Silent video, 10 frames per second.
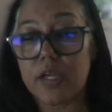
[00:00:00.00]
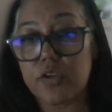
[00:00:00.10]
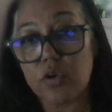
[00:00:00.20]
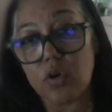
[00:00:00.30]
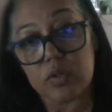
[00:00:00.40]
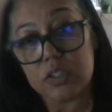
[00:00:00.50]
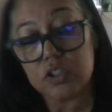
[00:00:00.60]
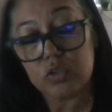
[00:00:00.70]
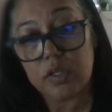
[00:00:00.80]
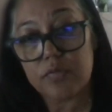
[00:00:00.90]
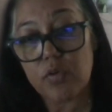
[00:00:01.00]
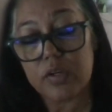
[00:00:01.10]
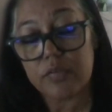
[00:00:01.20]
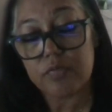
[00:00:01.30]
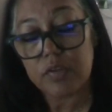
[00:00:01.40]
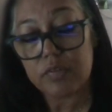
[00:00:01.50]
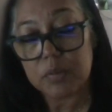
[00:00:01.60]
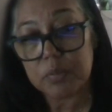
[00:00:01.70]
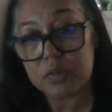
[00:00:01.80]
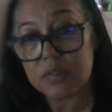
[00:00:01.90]
and you're only doing
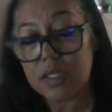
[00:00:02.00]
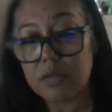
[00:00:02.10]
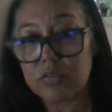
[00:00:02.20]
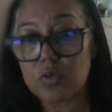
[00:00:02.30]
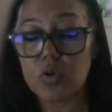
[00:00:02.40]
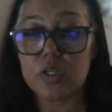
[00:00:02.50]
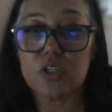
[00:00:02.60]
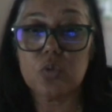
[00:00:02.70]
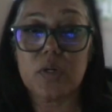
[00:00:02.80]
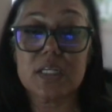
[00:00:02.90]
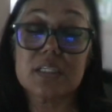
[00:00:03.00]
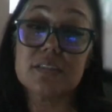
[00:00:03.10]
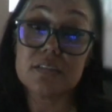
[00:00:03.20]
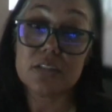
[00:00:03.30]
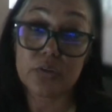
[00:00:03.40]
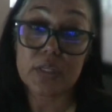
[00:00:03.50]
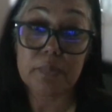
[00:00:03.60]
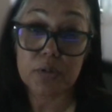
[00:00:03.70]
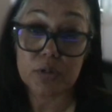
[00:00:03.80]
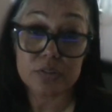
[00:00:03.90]
40–50% of the work, you want to consider
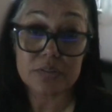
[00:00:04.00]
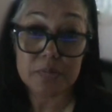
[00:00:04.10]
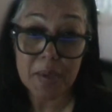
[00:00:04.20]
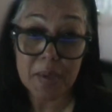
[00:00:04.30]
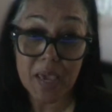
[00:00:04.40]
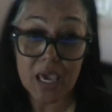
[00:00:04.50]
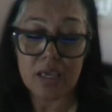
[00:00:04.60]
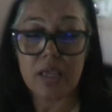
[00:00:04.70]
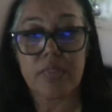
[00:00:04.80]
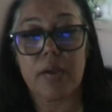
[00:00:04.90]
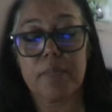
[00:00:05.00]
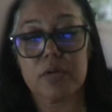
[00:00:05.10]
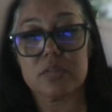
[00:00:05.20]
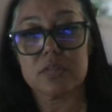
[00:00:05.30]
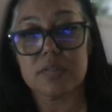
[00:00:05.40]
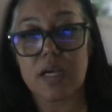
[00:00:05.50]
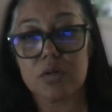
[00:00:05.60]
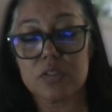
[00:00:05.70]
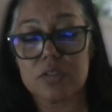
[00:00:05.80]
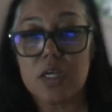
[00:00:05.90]
that person's pay and that person's
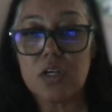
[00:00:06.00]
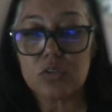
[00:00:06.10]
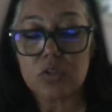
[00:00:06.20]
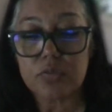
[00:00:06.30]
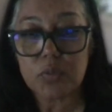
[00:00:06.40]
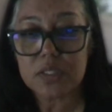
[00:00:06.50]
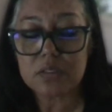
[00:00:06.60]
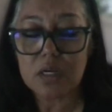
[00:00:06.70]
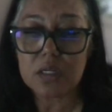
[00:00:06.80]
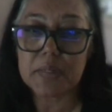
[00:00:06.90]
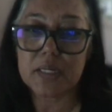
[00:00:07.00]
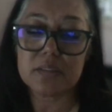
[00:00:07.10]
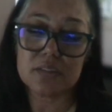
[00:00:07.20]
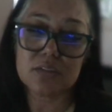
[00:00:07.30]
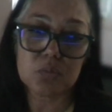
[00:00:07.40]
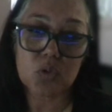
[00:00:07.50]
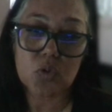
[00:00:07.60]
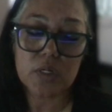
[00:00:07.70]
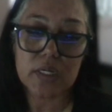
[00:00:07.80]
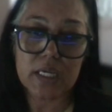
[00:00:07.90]
hours. So if you want to talk about this
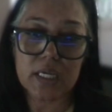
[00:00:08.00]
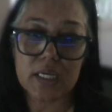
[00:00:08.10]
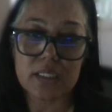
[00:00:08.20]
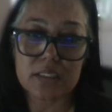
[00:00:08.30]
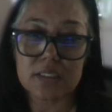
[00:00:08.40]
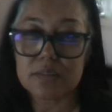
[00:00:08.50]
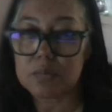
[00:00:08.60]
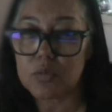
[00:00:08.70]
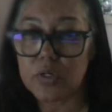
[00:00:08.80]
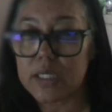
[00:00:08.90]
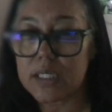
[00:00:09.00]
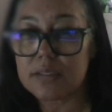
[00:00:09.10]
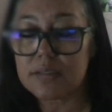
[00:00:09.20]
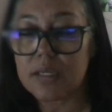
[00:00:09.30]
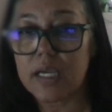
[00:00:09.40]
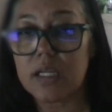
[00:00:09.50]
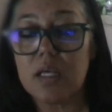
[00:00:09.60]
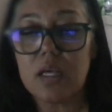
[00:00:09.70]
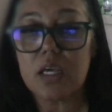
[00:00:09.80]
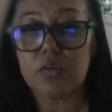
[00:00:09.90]
more and get some more insight
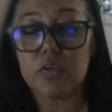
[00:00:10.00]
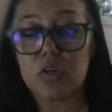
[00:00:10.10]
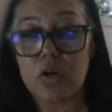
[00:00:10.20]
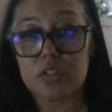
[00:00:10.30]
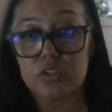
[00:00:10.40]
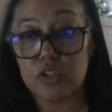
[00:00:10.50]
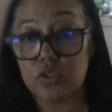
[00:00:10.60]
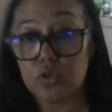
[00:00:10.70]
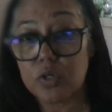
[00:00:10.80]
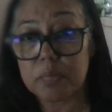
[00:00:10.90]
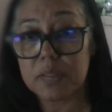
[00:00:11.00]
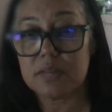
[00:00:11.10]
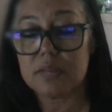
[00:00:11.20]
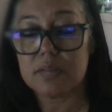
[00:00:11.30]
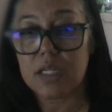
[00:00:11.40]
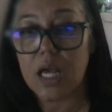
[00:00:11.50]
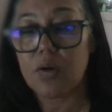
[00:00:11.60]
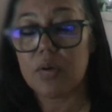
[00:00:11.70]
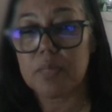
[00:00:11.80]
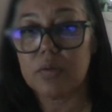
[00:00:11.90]
in regards to your business and
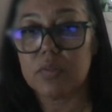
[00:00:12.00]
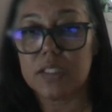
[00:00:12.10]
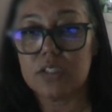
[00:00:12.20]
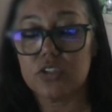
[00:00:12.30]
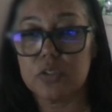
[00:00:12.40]
how it might relate